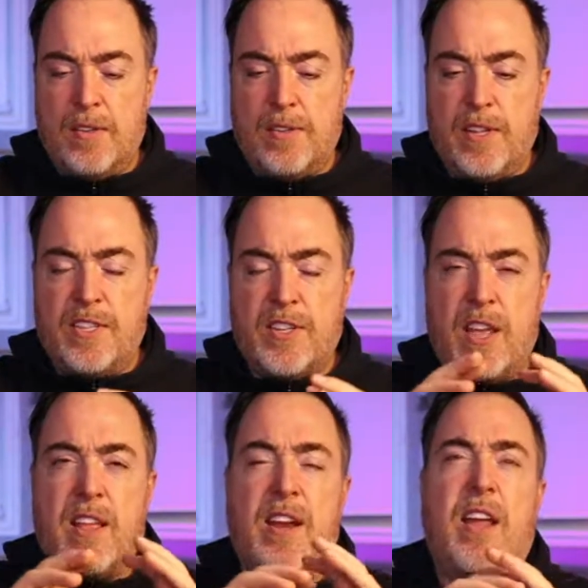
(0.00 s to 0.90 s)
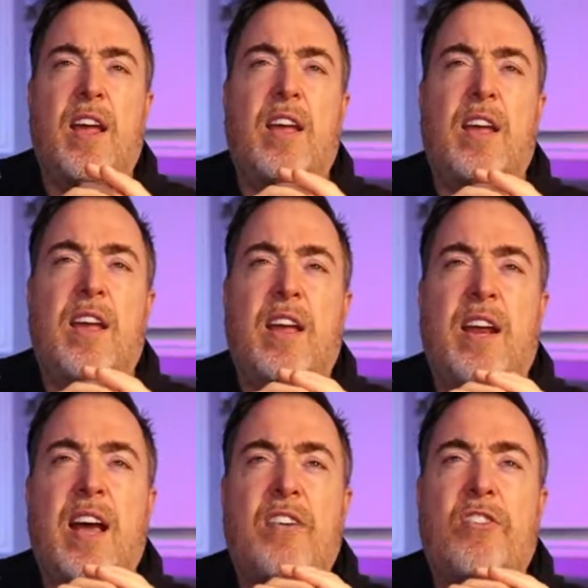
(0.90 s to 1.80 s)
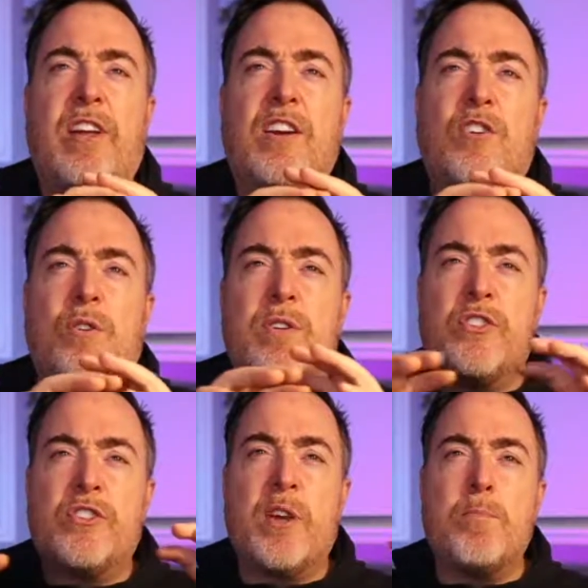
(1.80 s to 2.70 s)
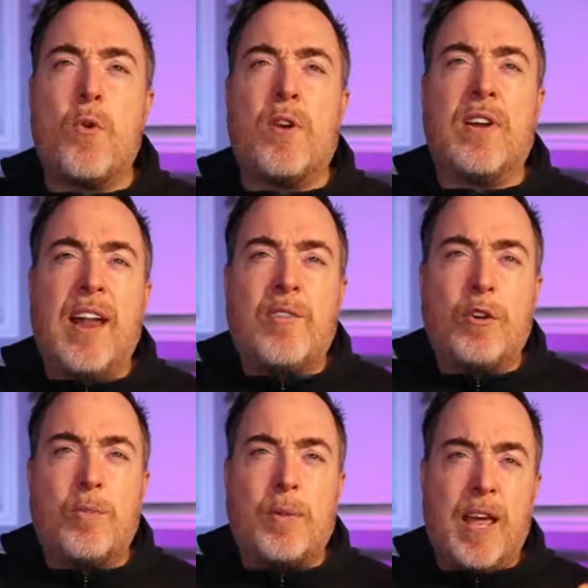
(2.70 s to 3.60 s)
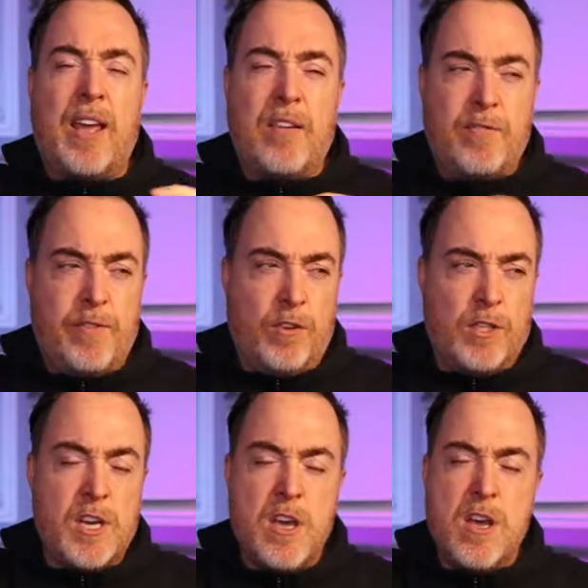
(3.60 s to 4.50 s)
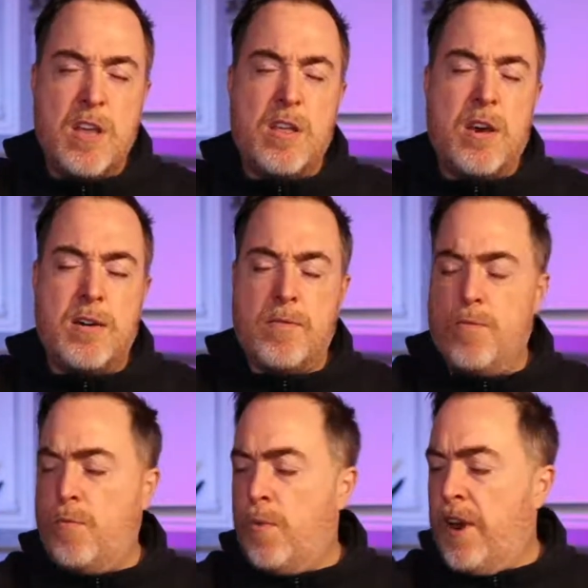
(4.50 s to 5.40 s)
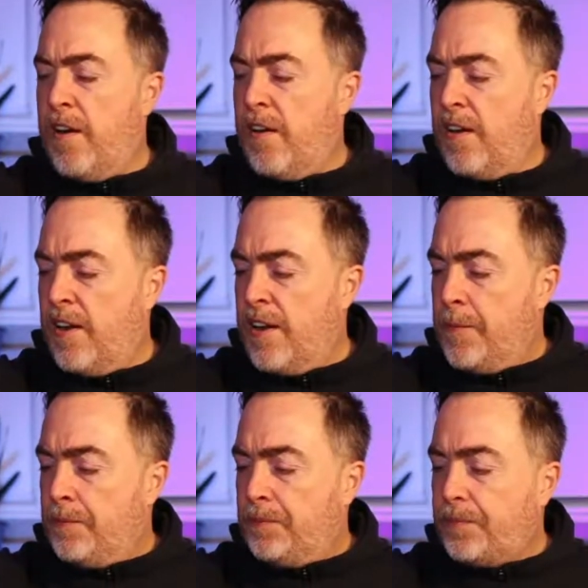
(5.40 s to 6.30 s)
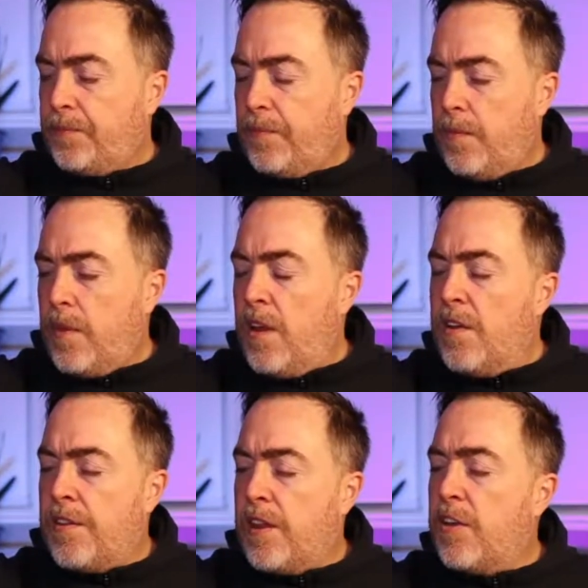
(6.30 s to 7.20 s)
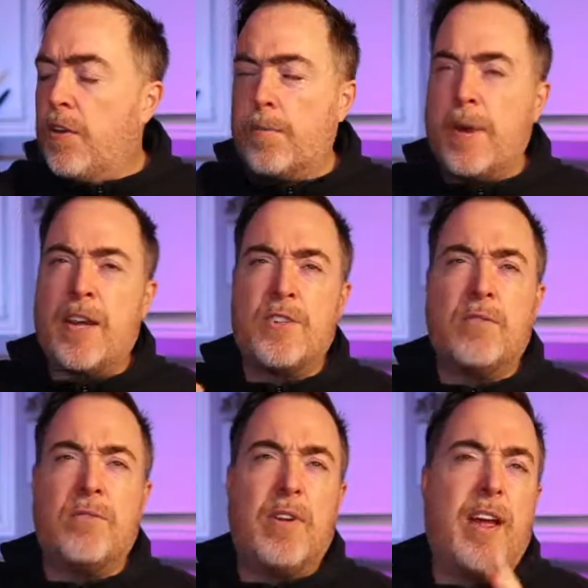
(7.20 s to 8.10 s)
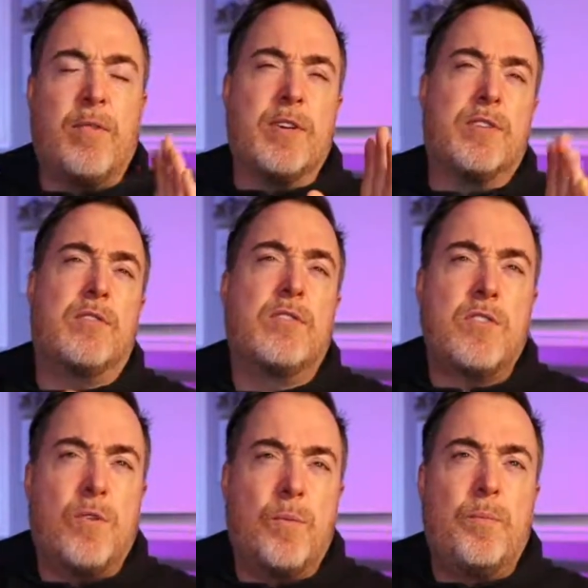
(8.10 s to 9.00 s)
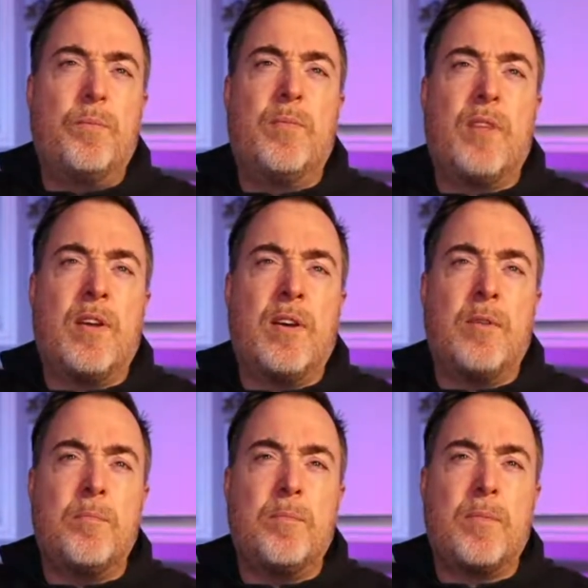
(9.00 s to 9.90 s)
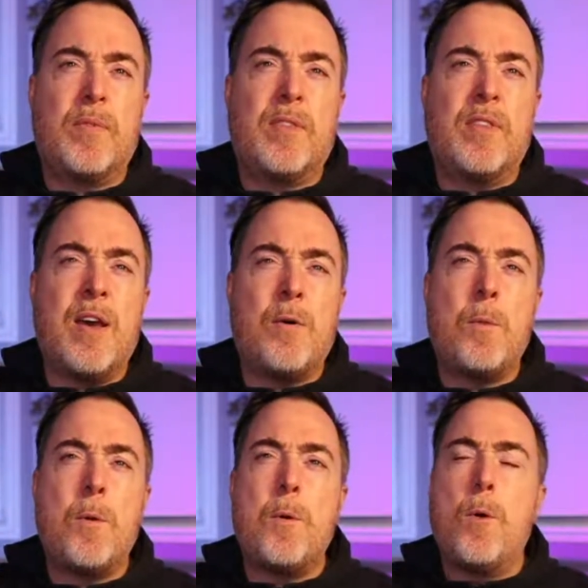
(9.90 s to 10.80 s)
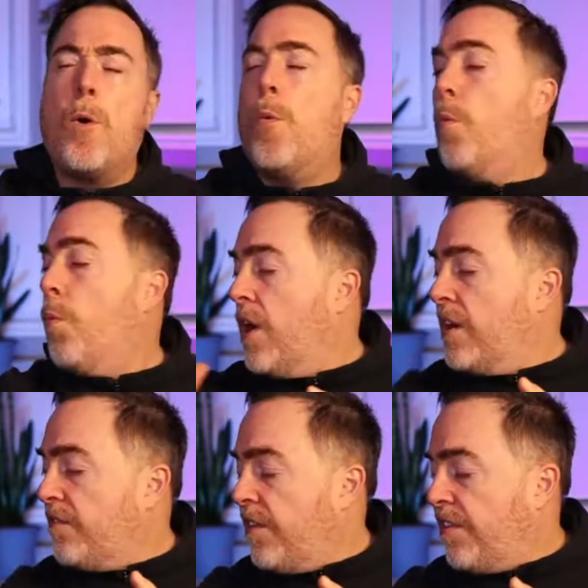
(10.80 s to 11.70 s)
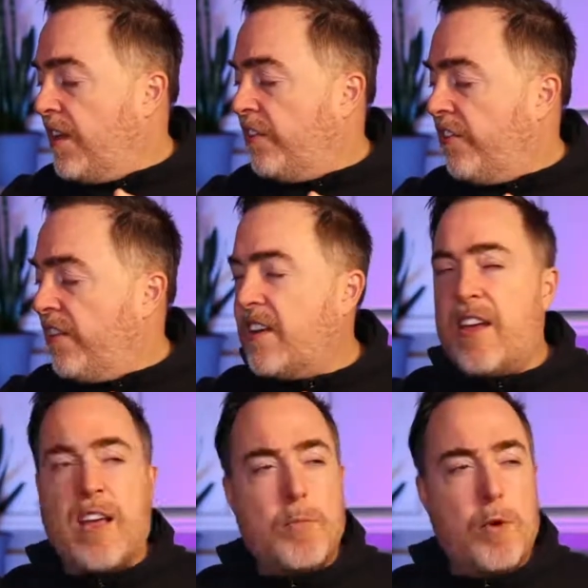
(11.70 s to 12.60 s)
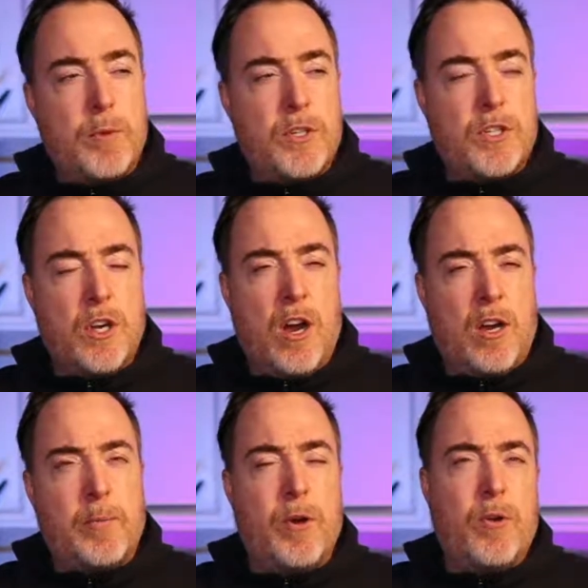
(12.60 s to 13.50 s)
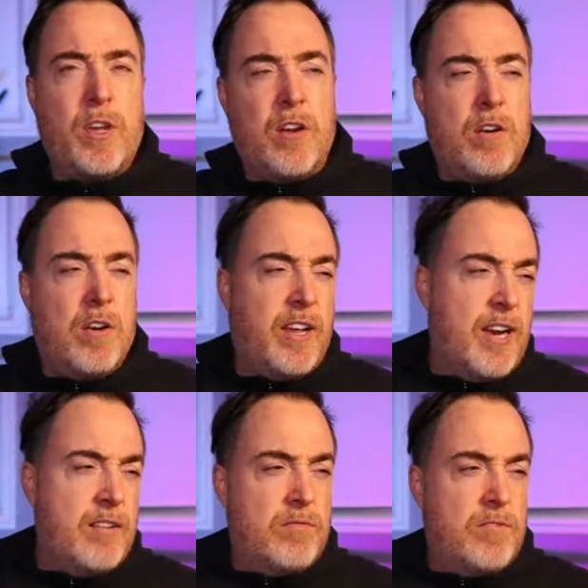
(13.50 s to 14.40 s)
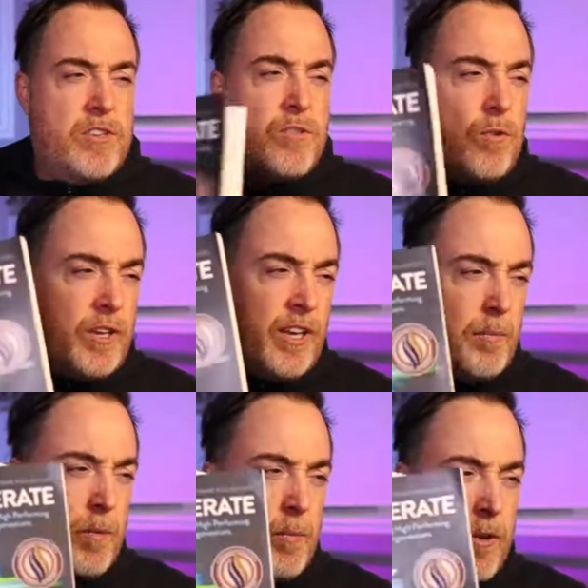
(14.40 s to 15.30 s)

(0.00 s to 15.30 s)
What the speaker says: say that it actually encourages a more level playing field, where I think you can imagine. Anyways, so now one of the things that they take a moment to talk about here, again, just holding up the book